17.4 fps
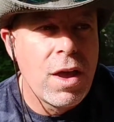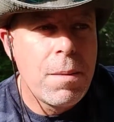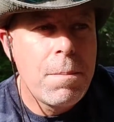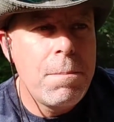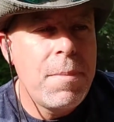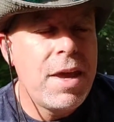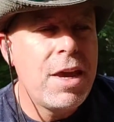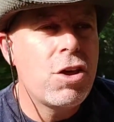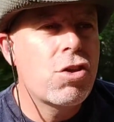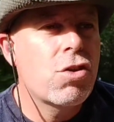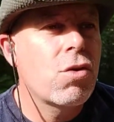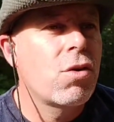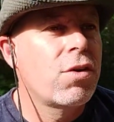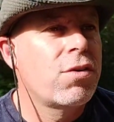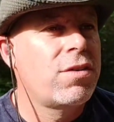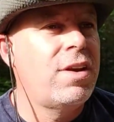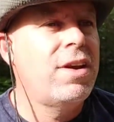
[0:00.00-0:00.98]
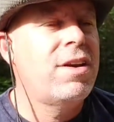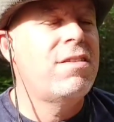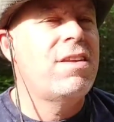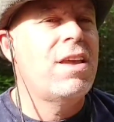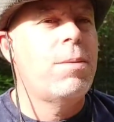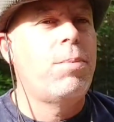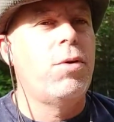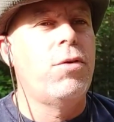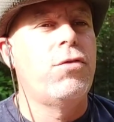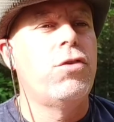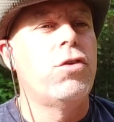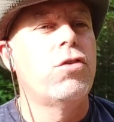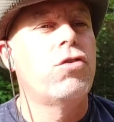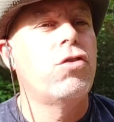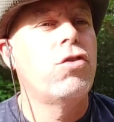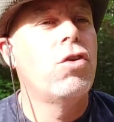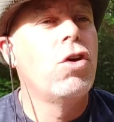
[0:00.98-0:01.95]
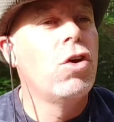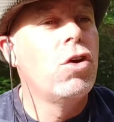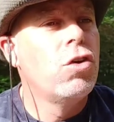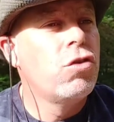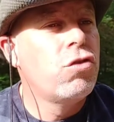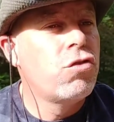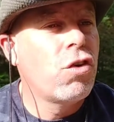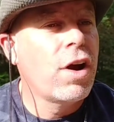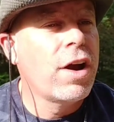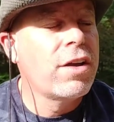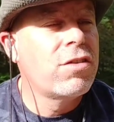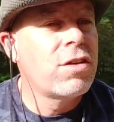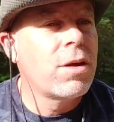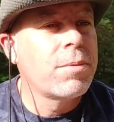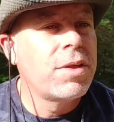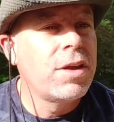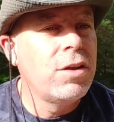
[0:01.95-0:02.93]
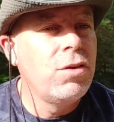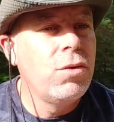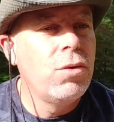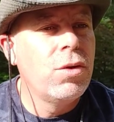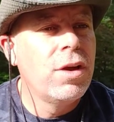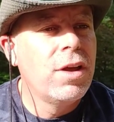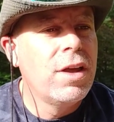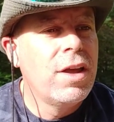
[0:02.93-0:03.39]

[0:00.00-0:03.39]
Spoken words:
Make sure, as an example, if you're trying something new,